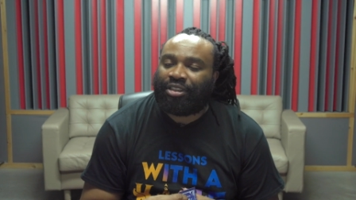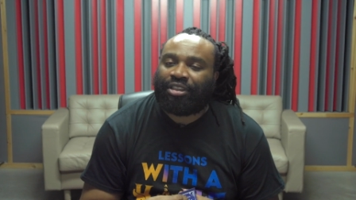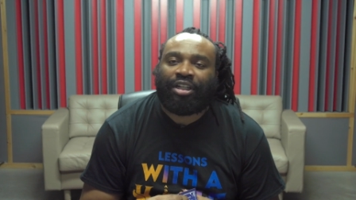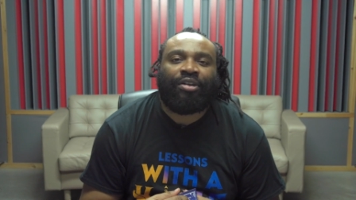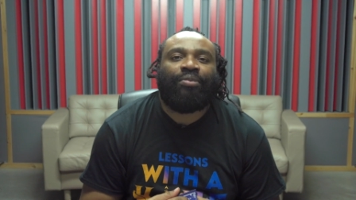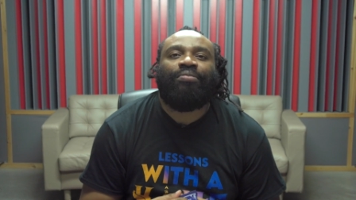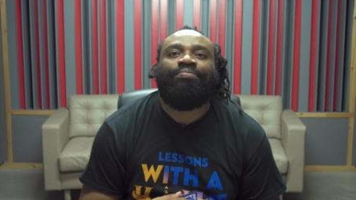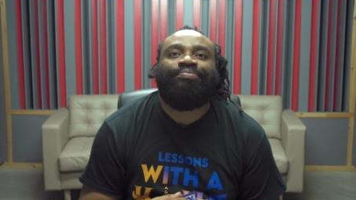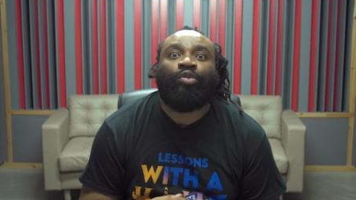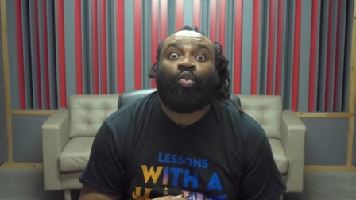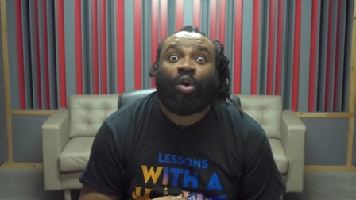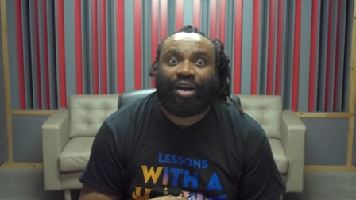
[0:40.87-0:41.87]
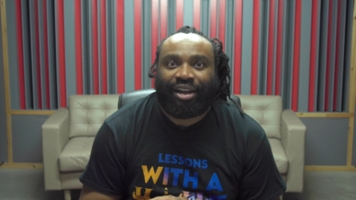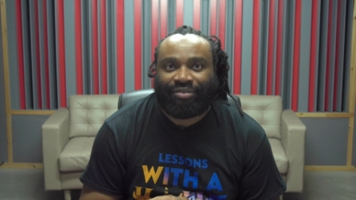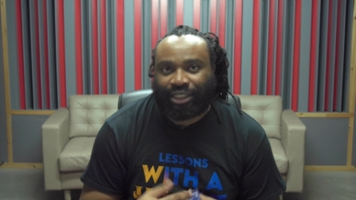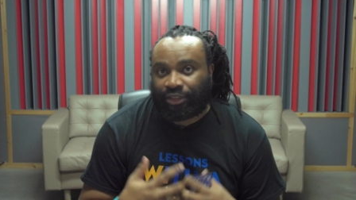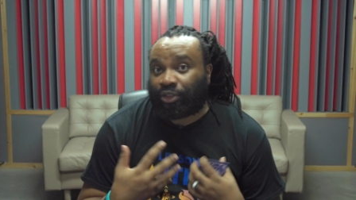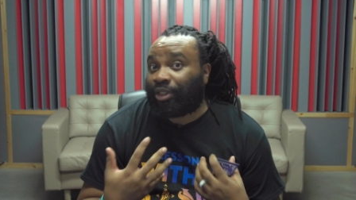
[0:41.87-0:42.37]
you know,
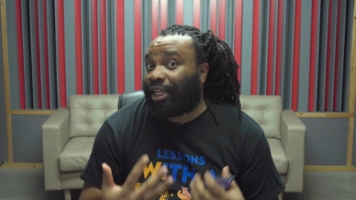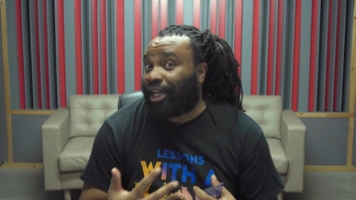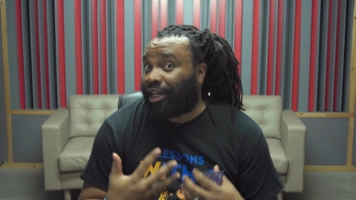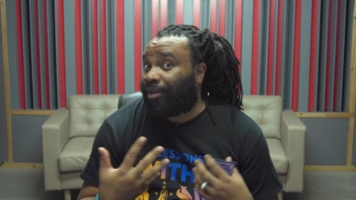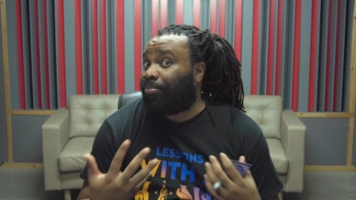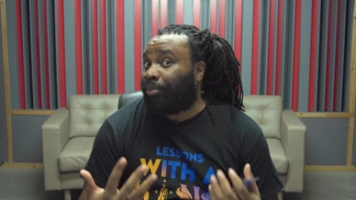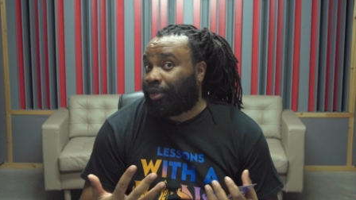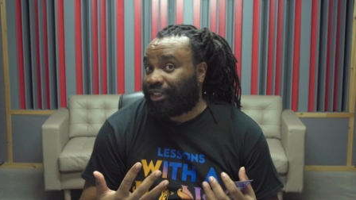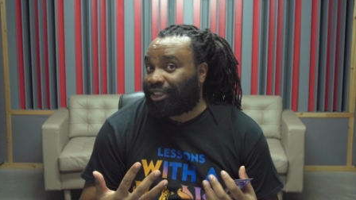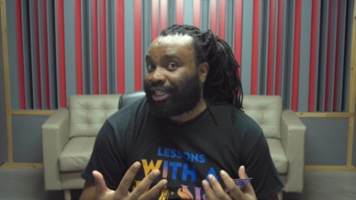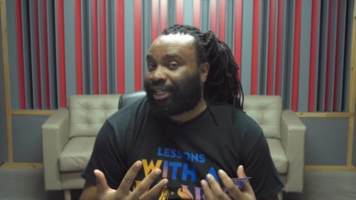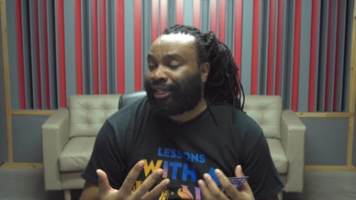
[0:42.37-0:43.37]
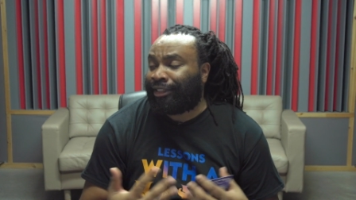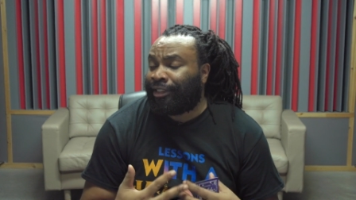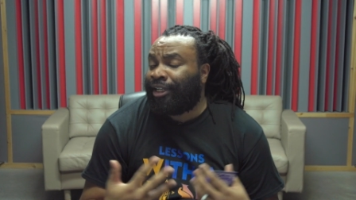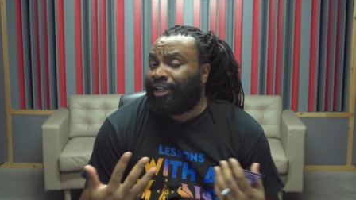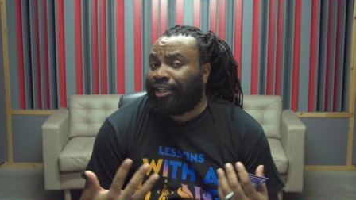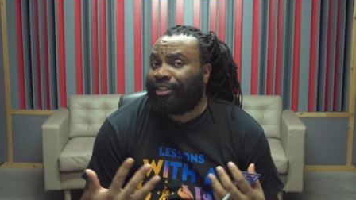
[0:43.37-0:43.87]
whatever to get the point ahead, And,
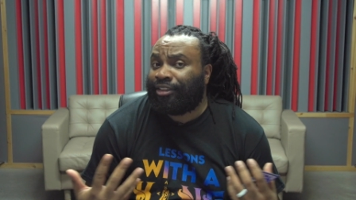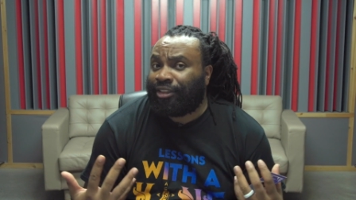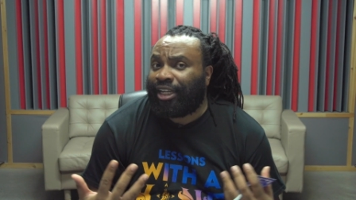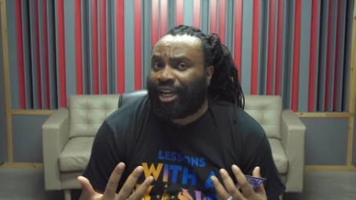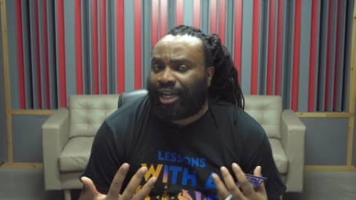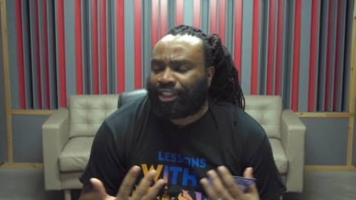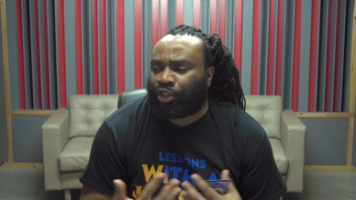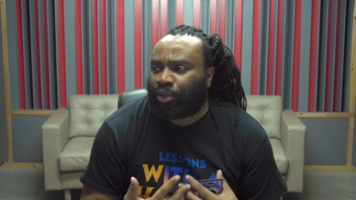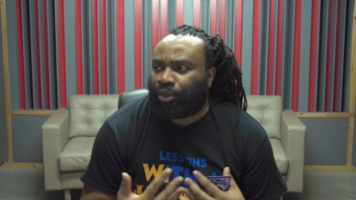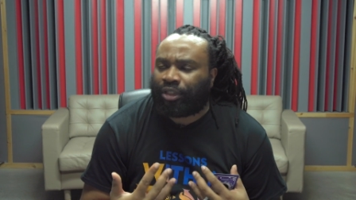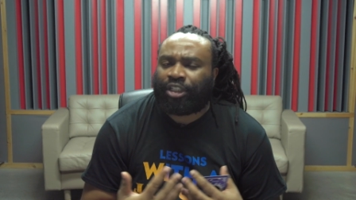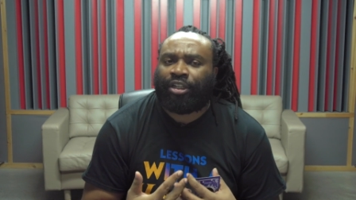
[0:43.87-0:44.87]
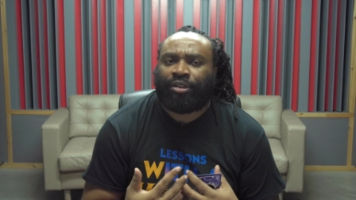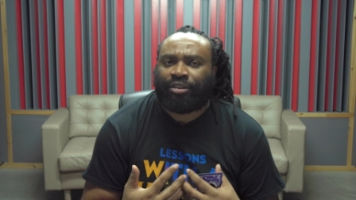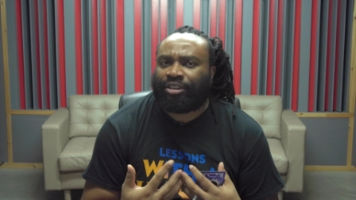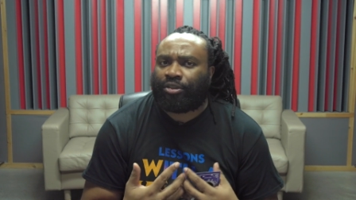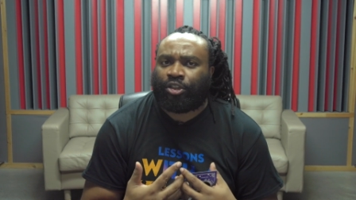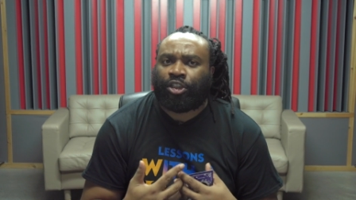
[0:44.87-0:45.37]
and yeah, sure, you know,
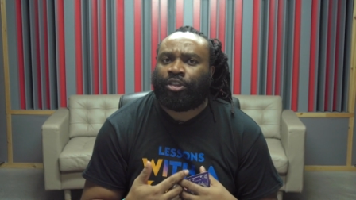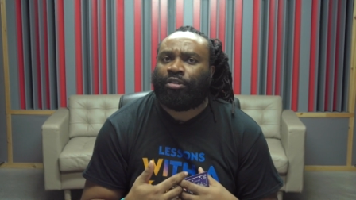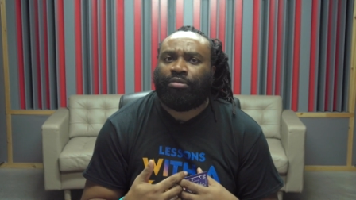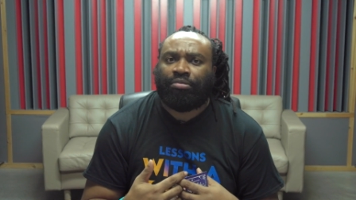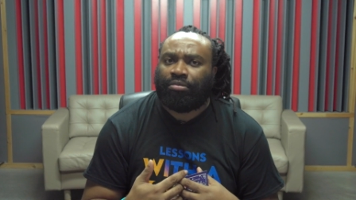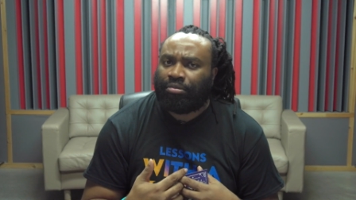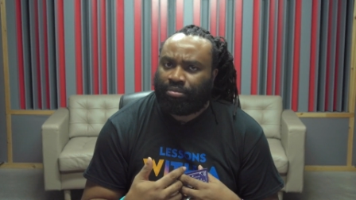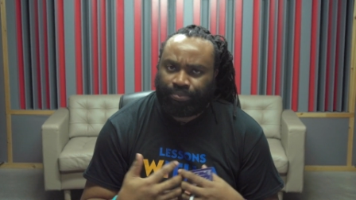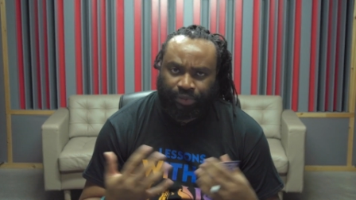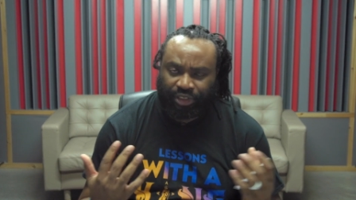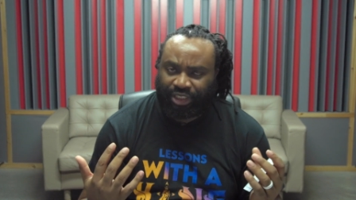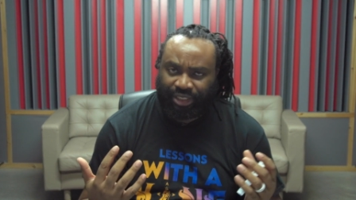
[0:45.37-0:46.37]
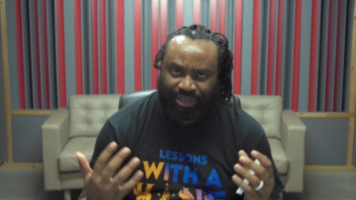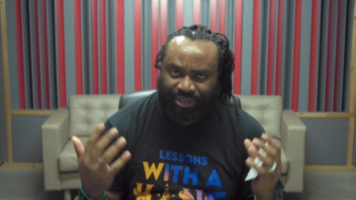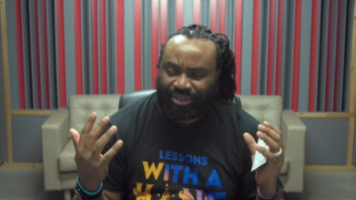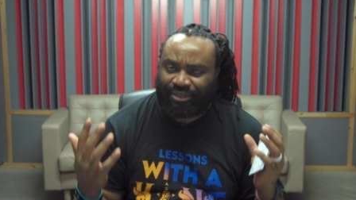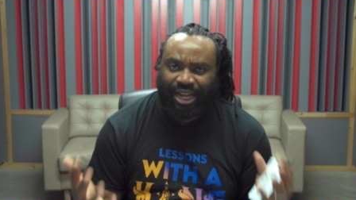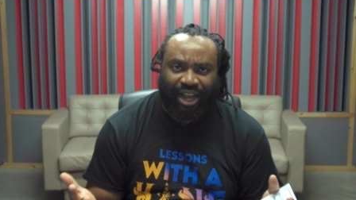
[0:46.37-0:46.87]
it's good. Protest,
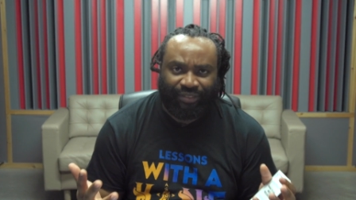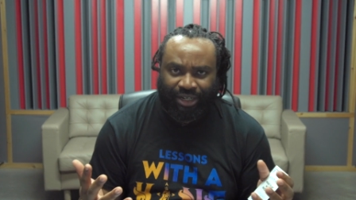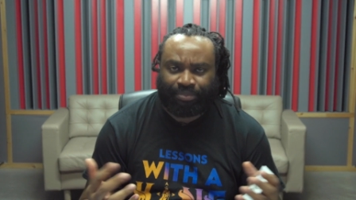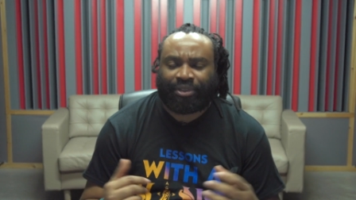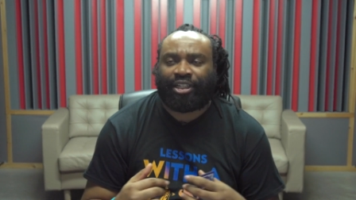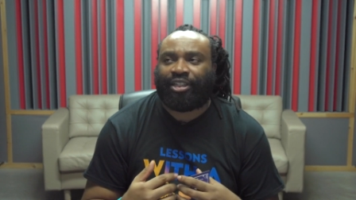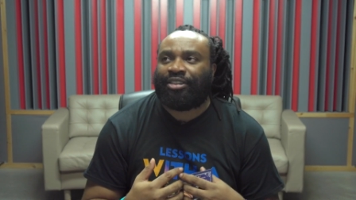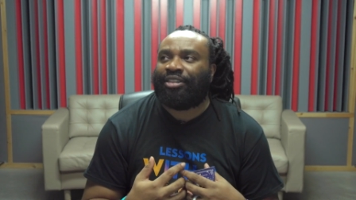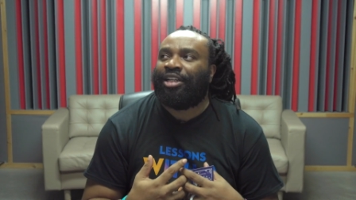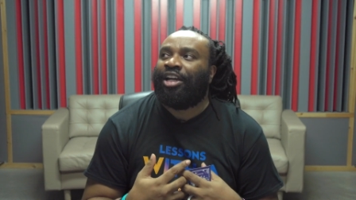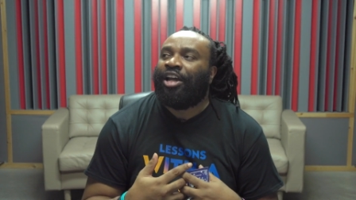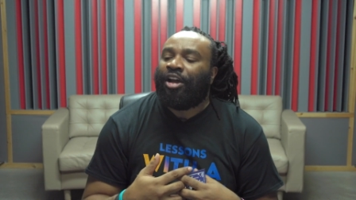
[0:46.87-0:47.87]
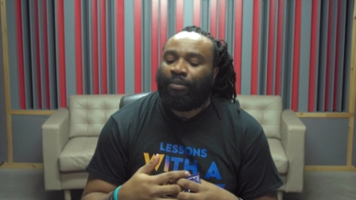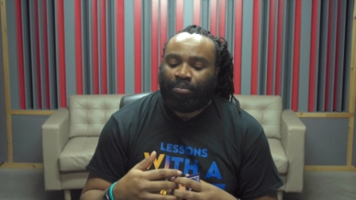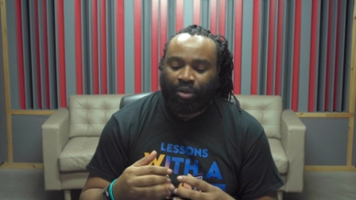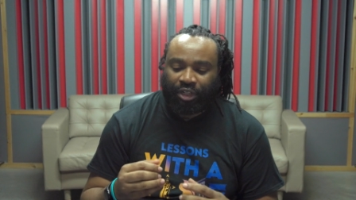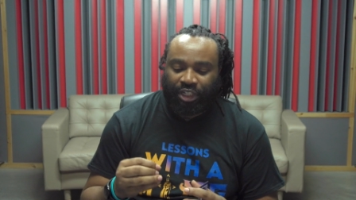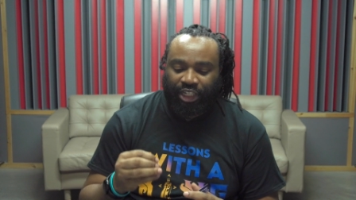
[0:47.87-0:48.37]
have their place.
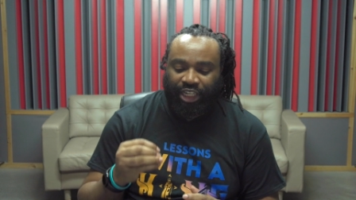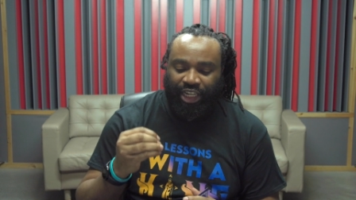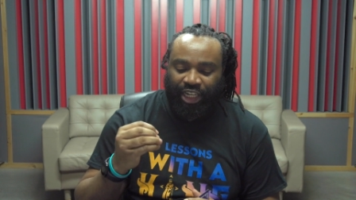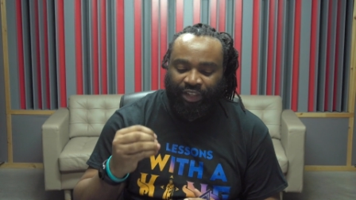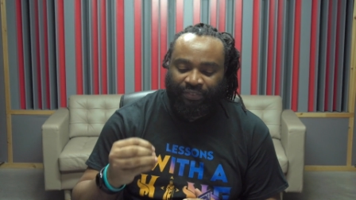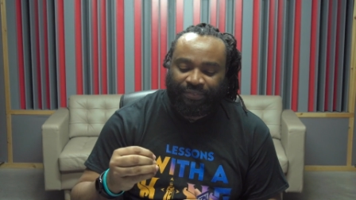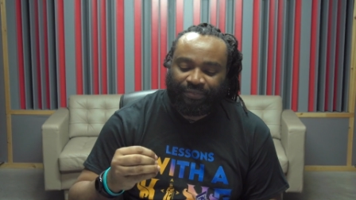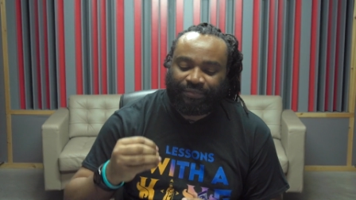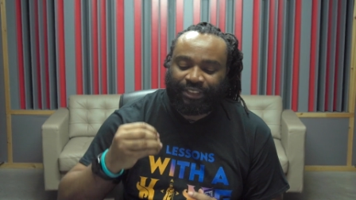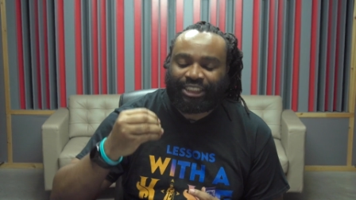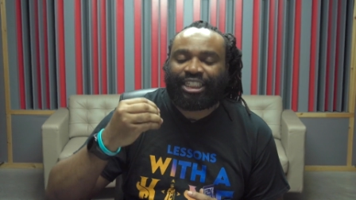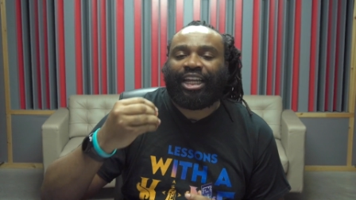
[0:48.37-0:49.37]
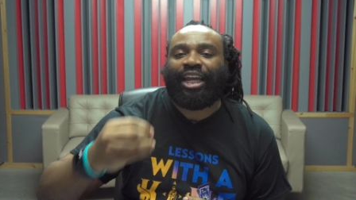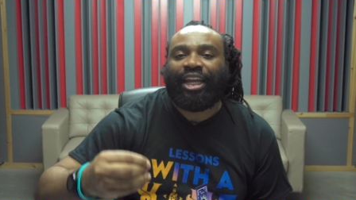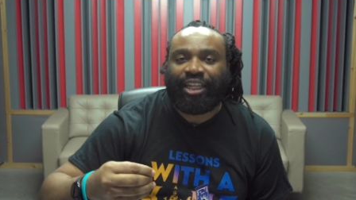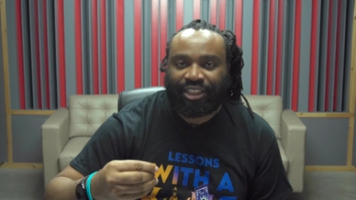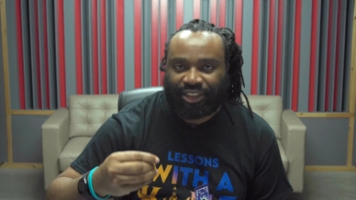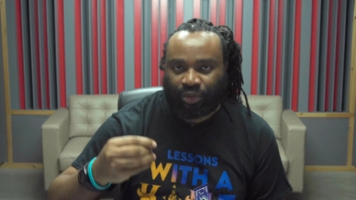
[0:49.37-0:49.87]
But if
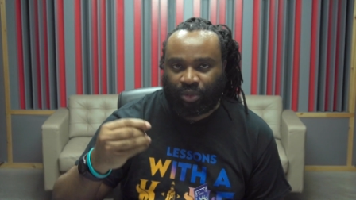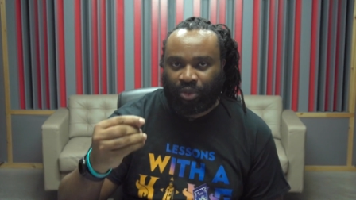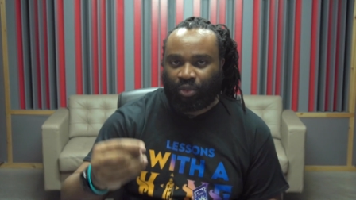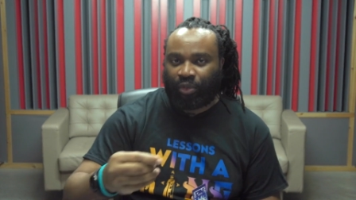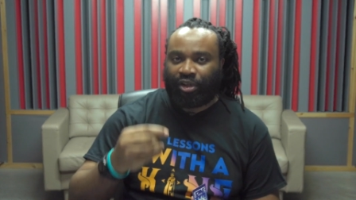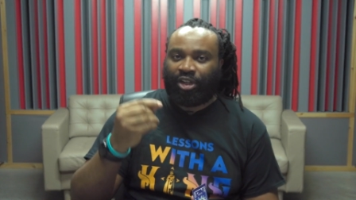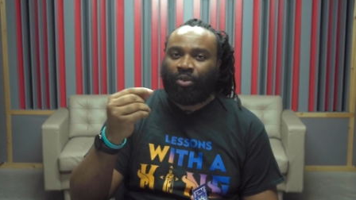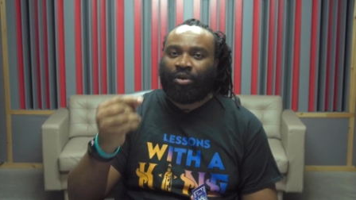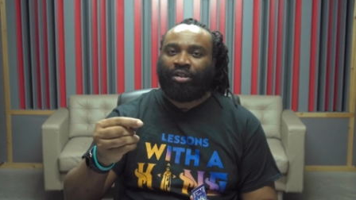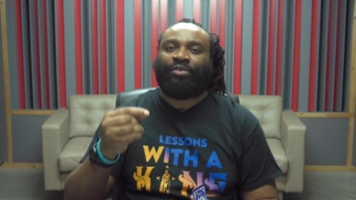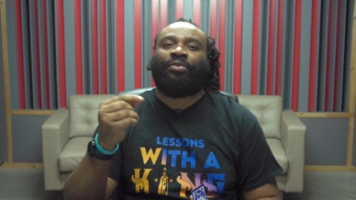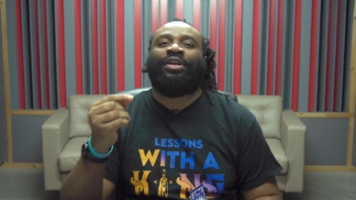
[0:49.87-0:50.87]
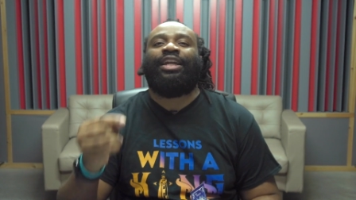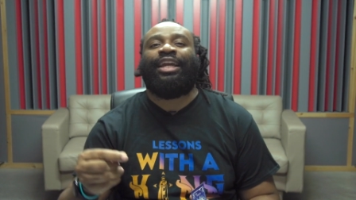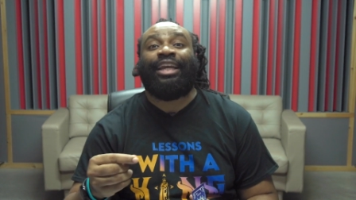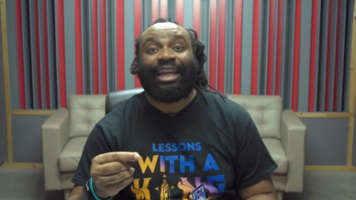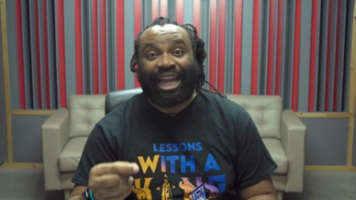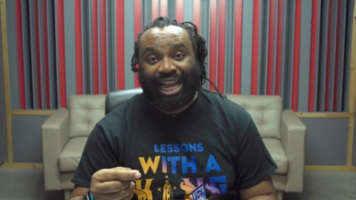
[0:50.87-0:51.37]
change is what we really want to
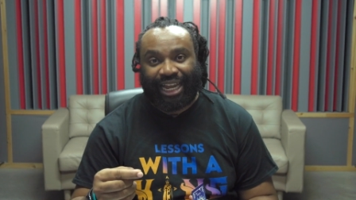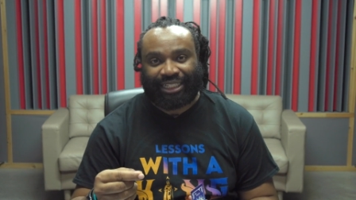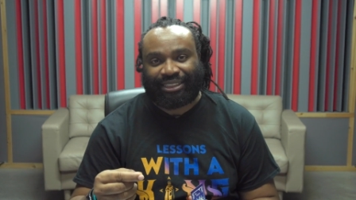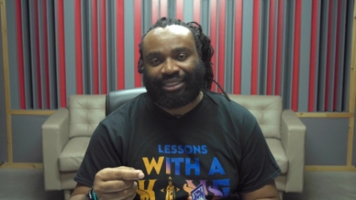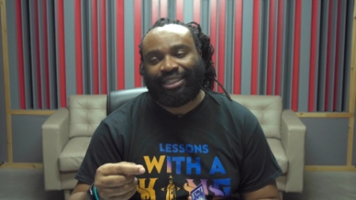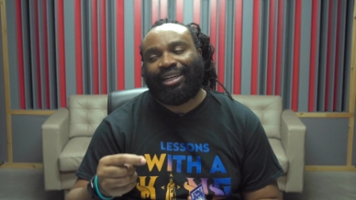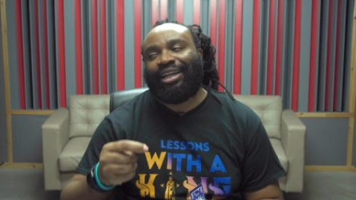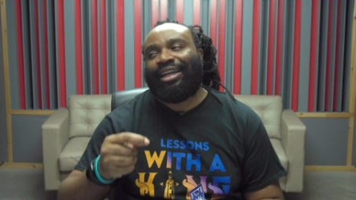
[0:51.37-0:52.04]
enact,